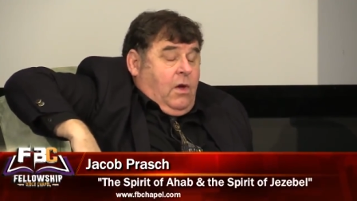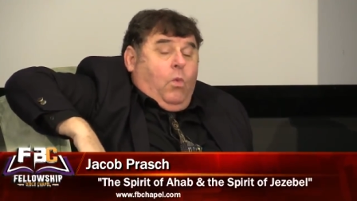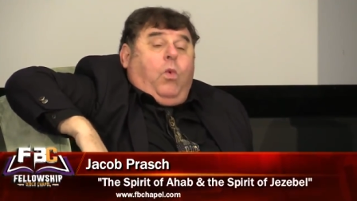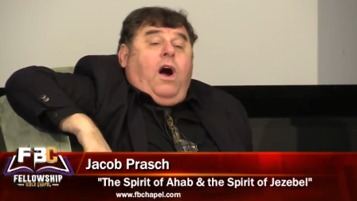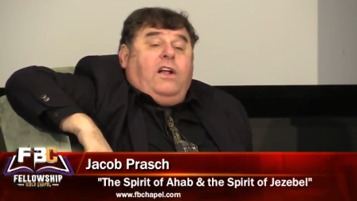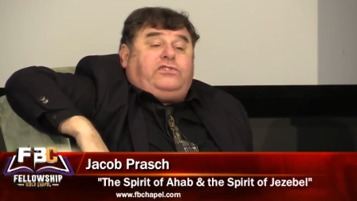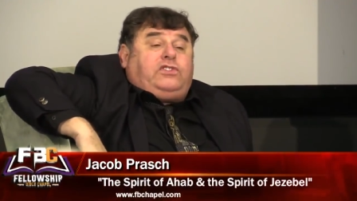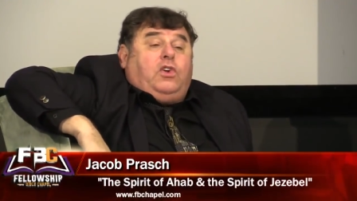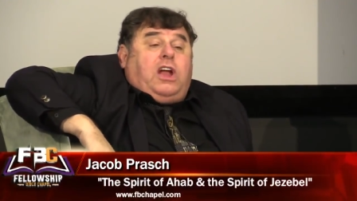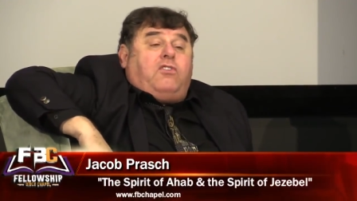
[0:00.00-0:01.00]

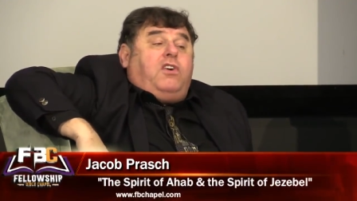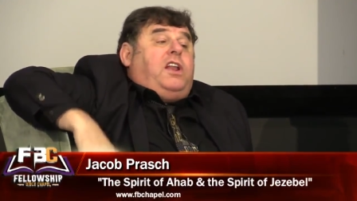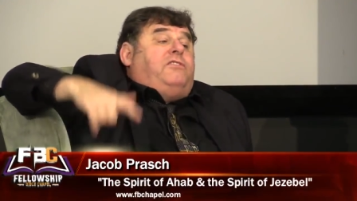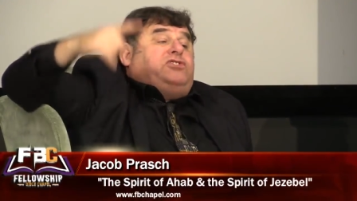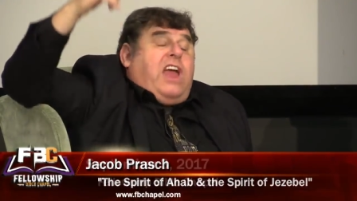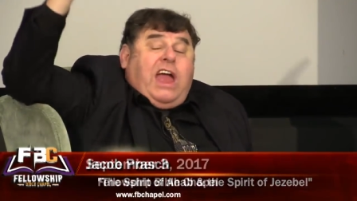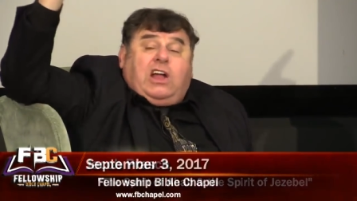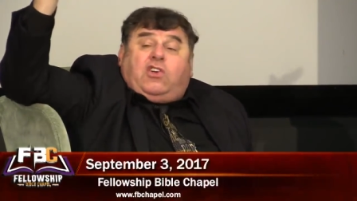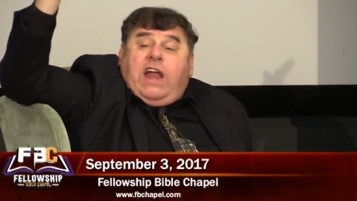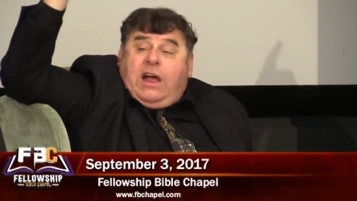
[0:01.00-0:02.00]
once you get rid of
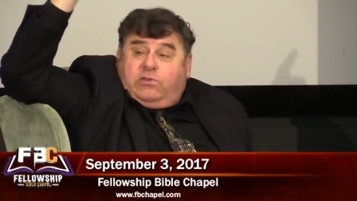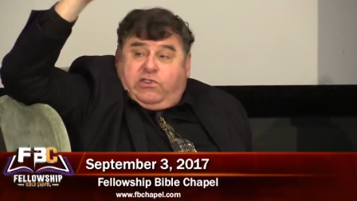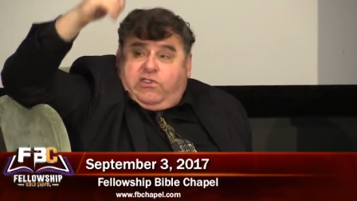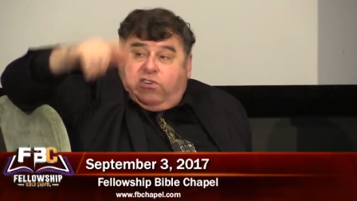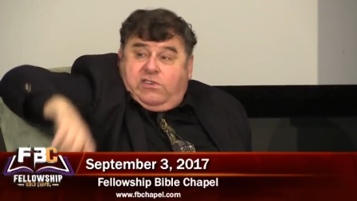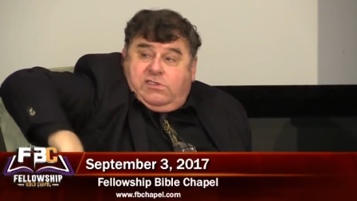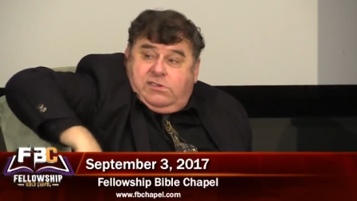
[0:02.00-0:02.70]
Jan Crouch,